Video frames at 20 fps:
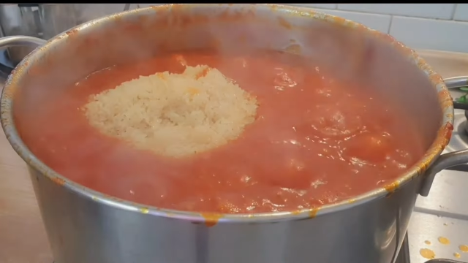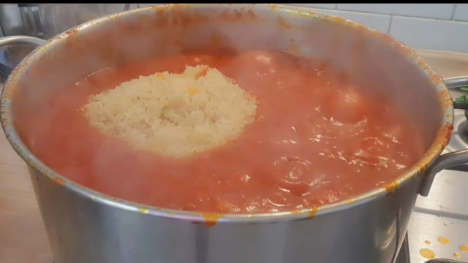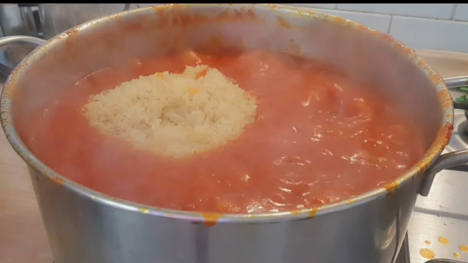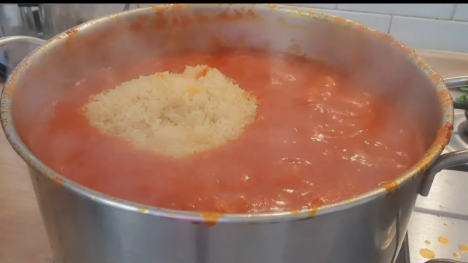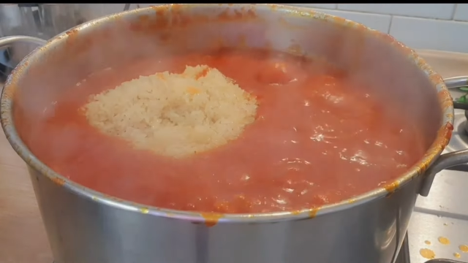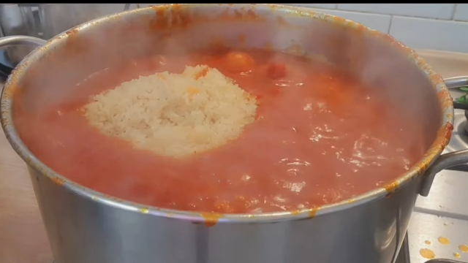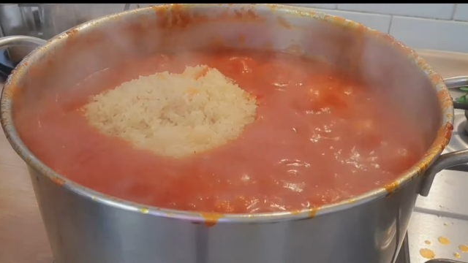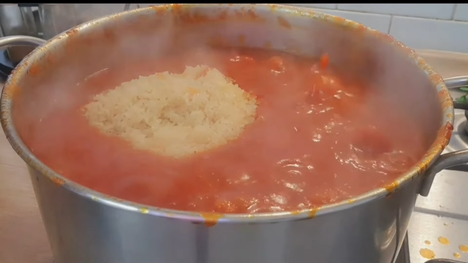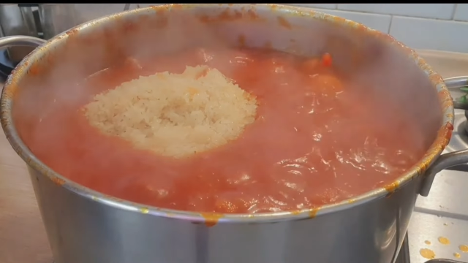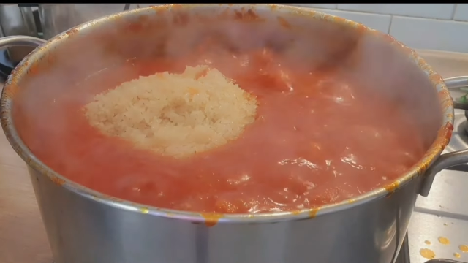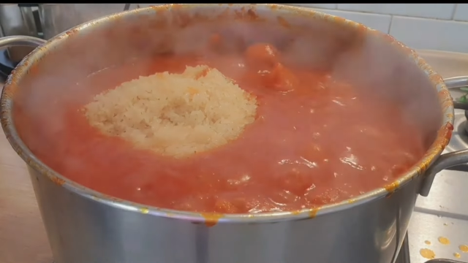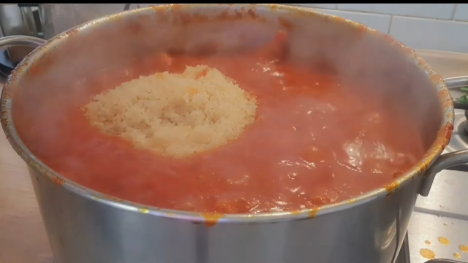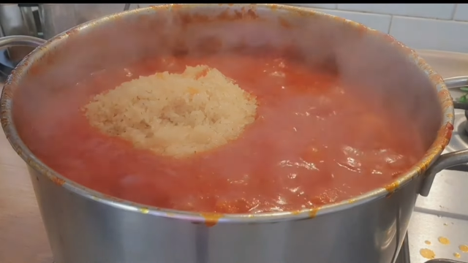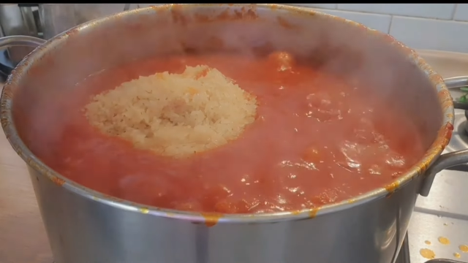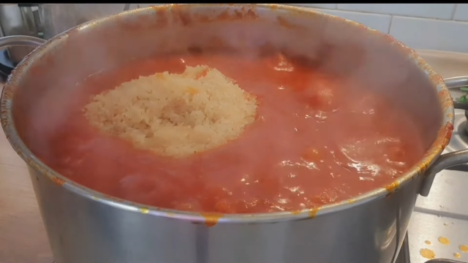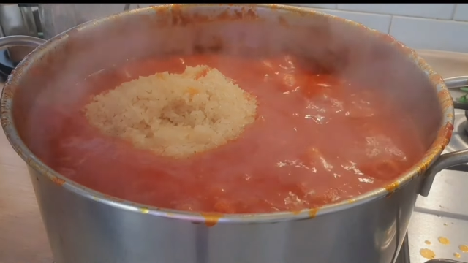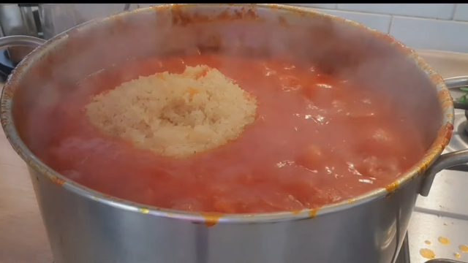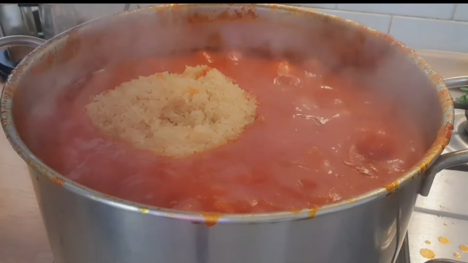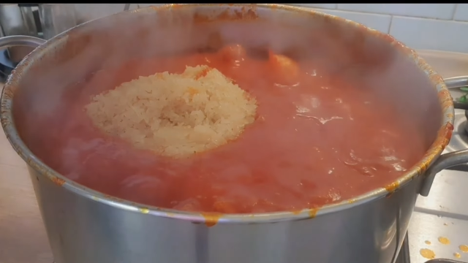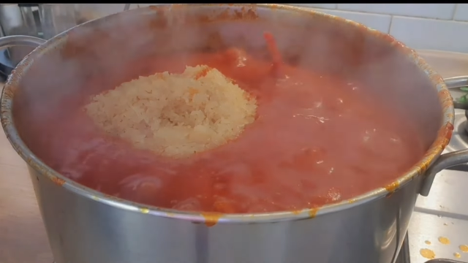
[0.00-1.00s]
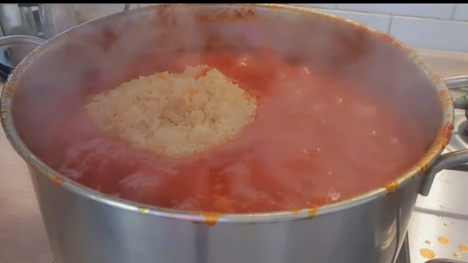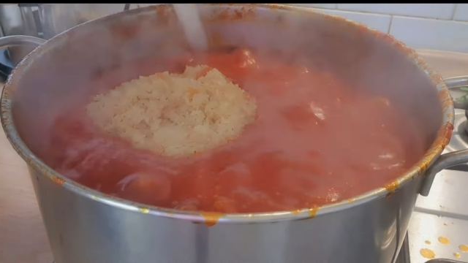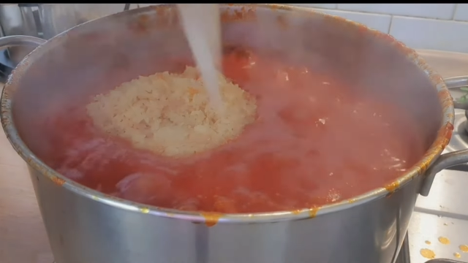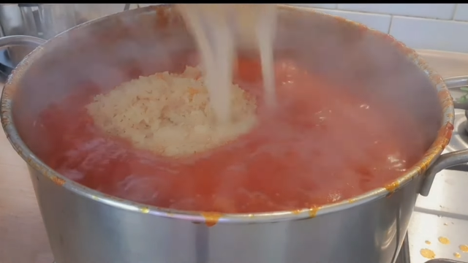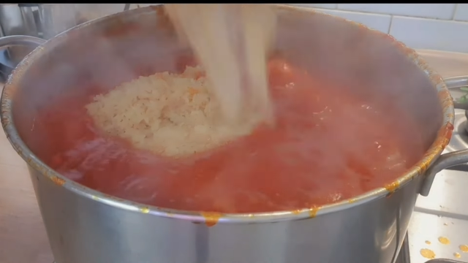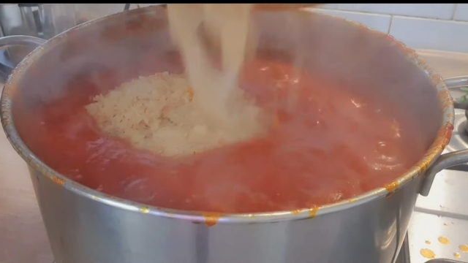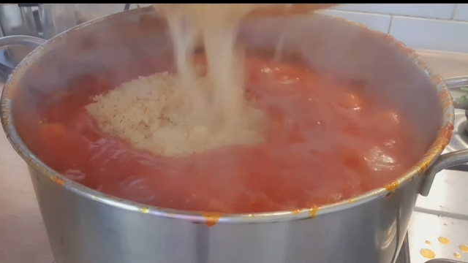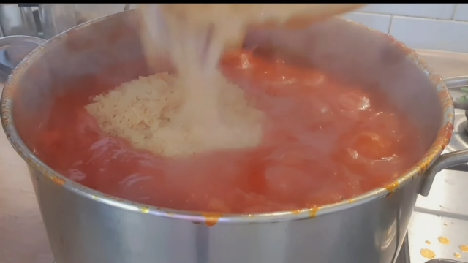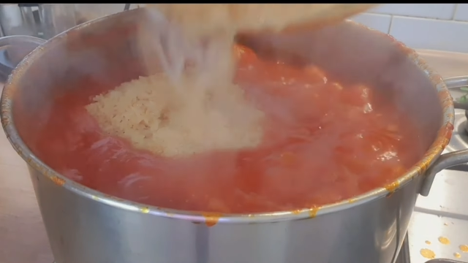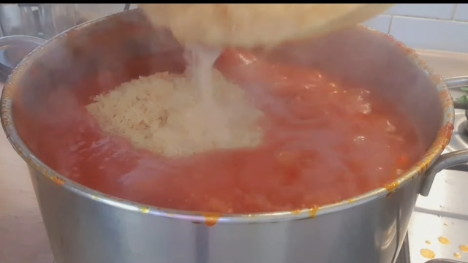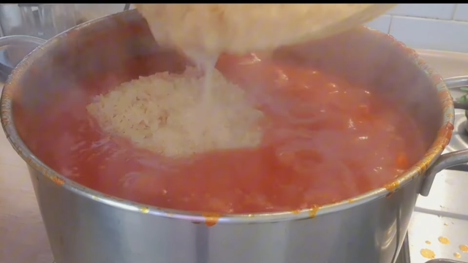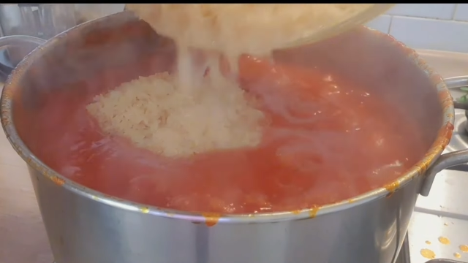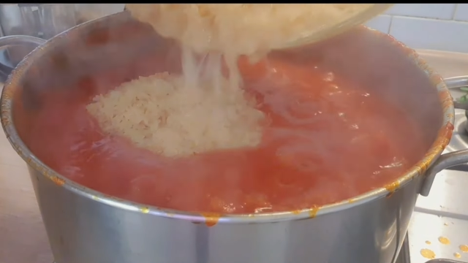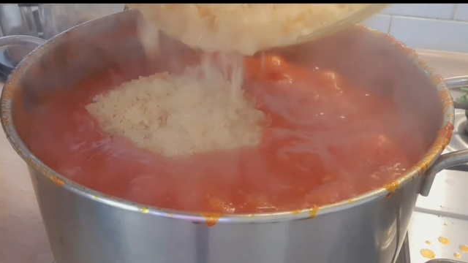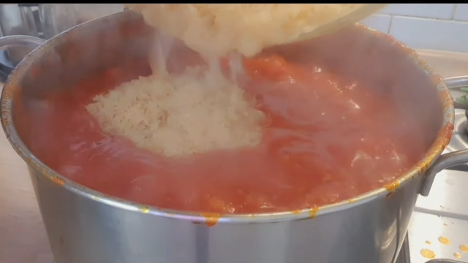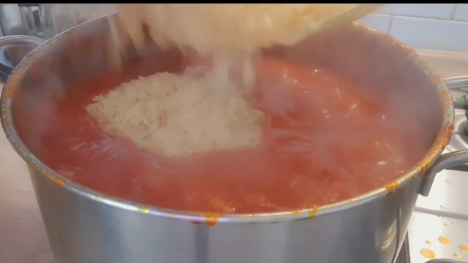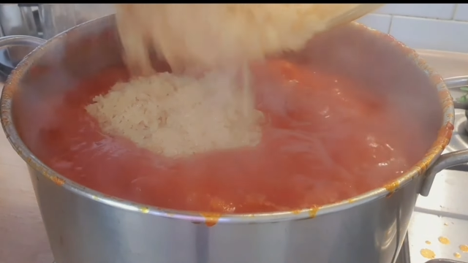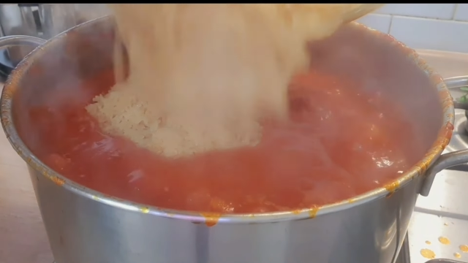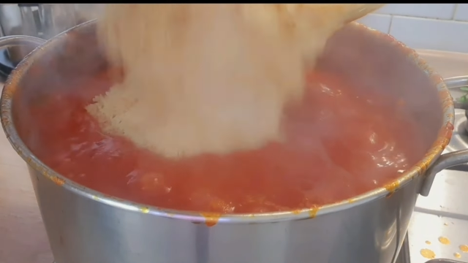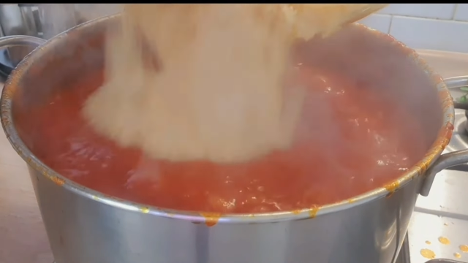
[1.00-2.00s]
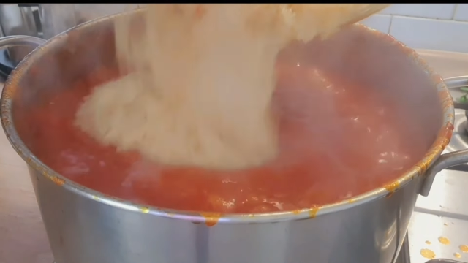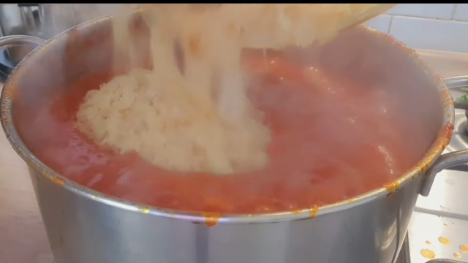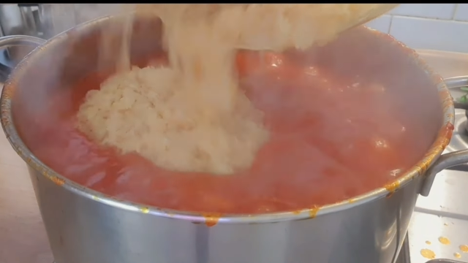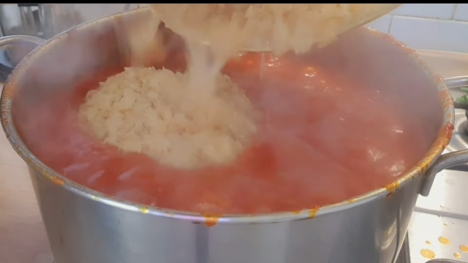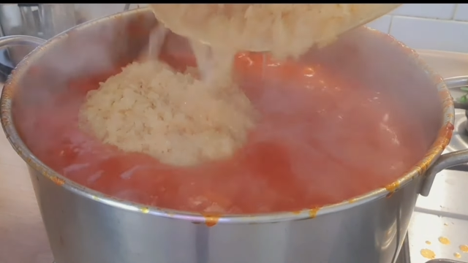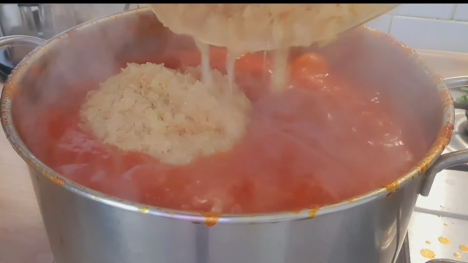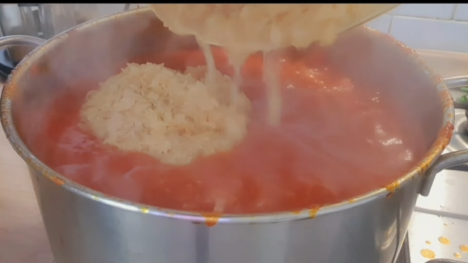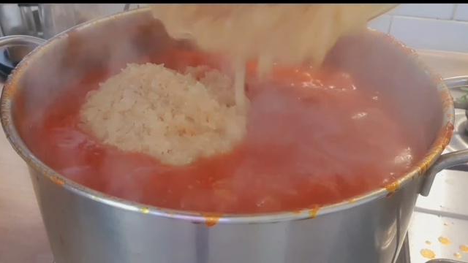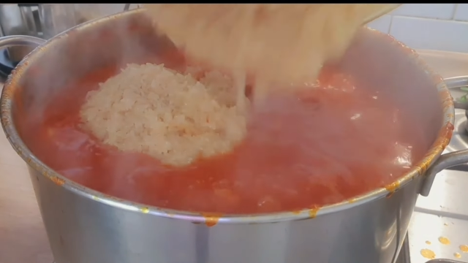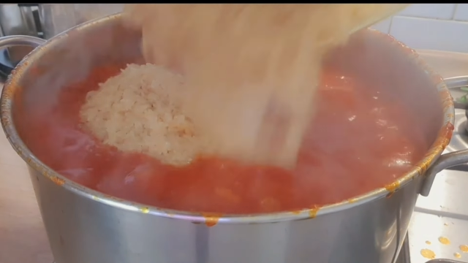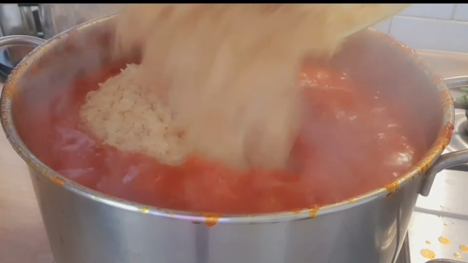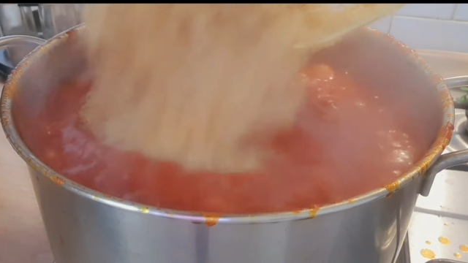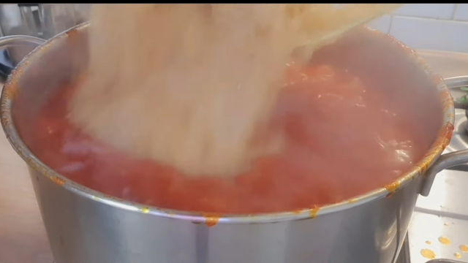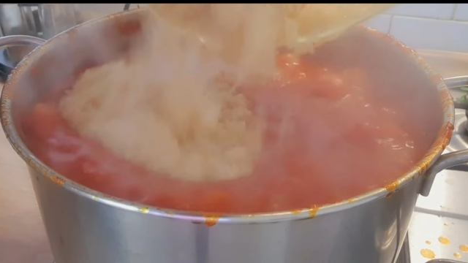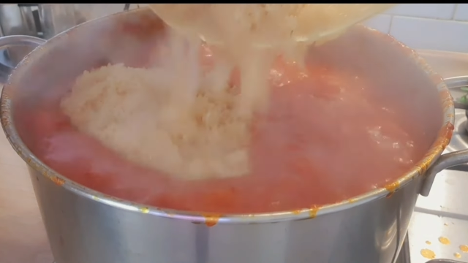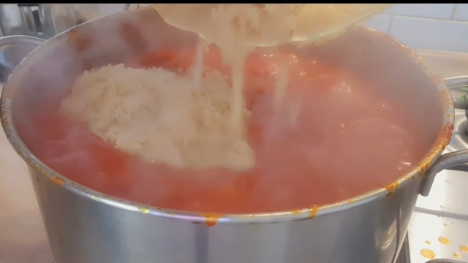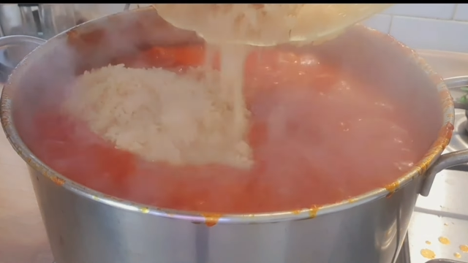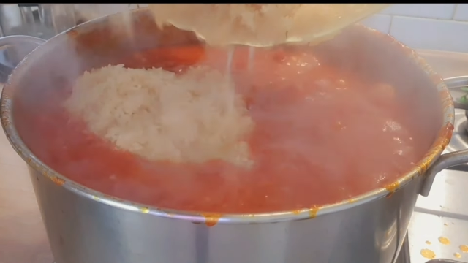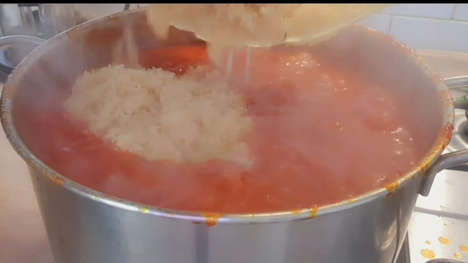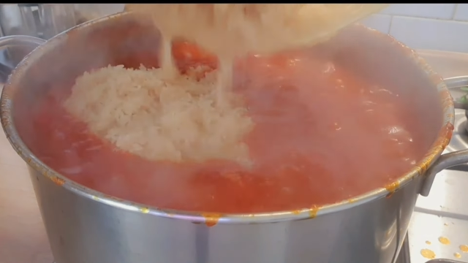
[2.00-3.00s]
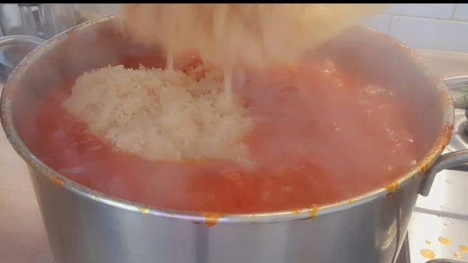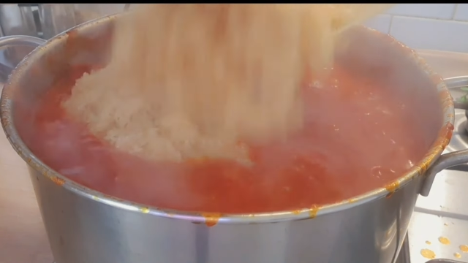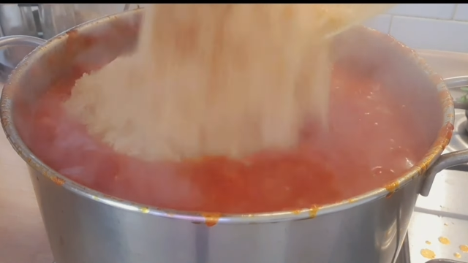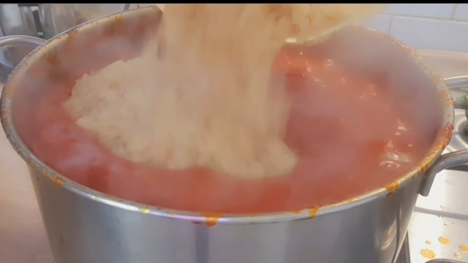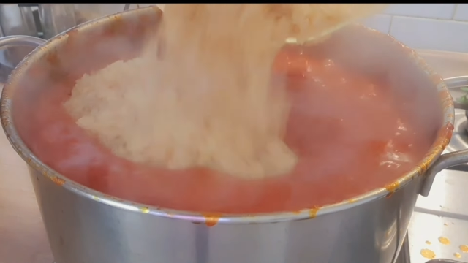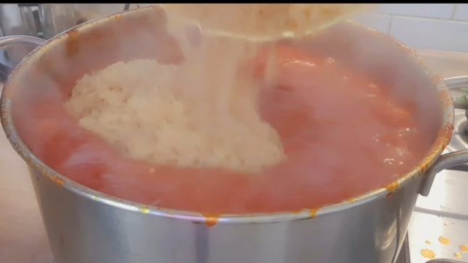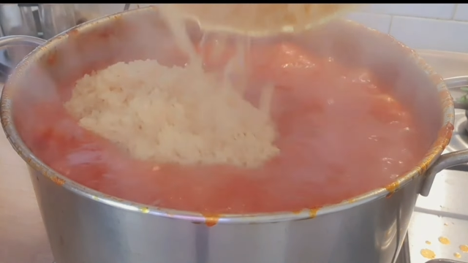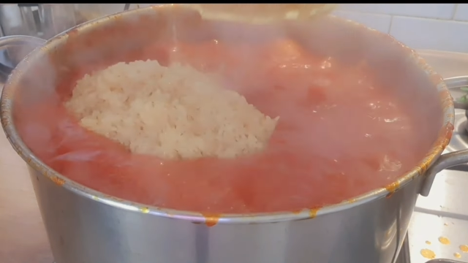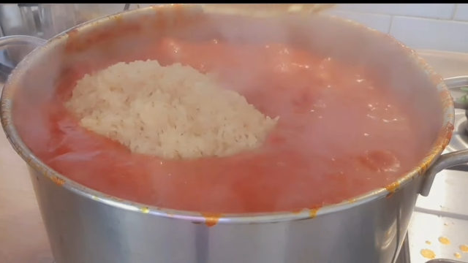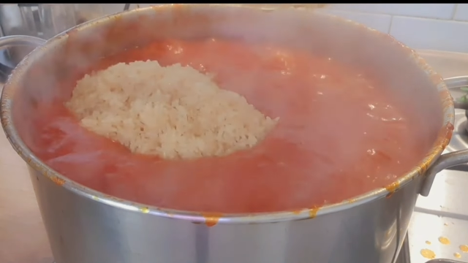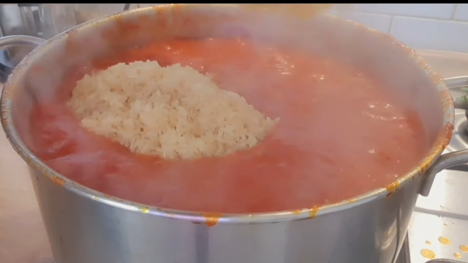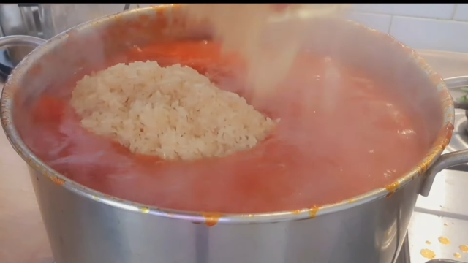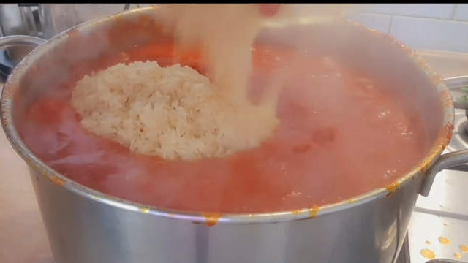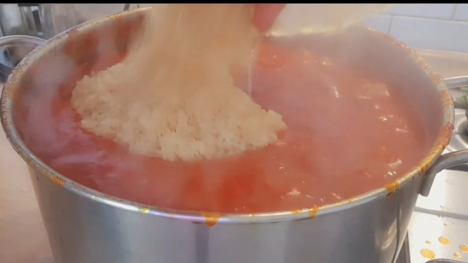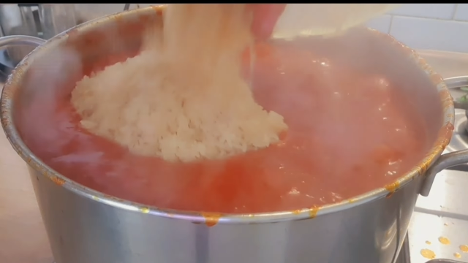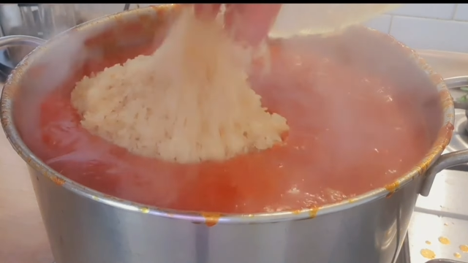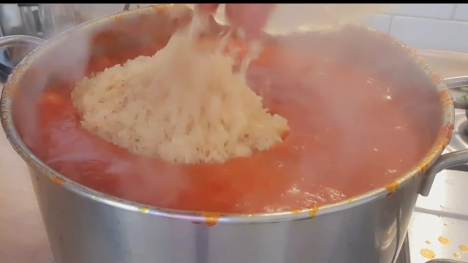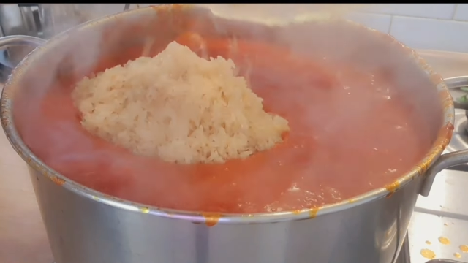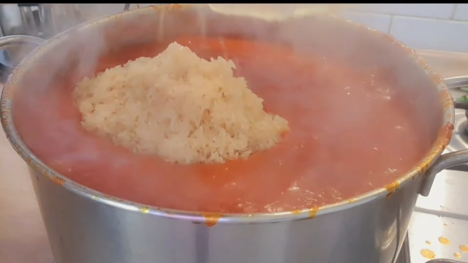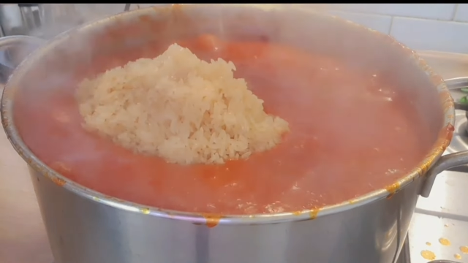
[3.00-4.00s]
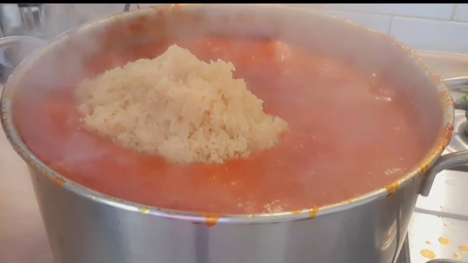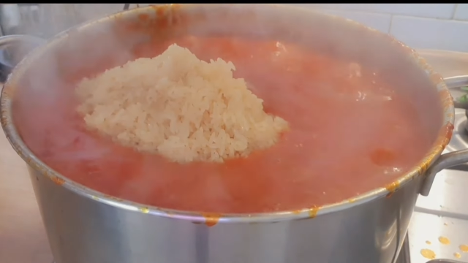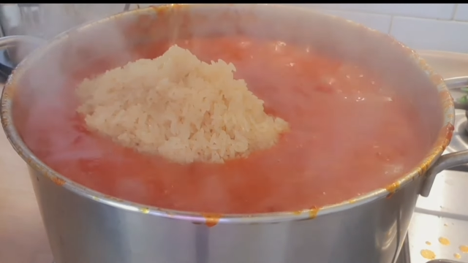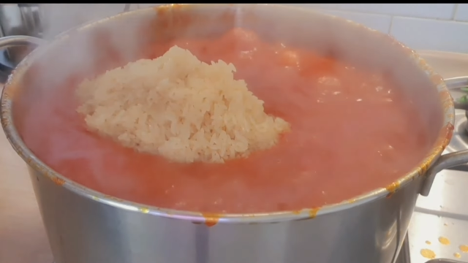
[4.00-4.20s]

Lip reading: (no speaker visible)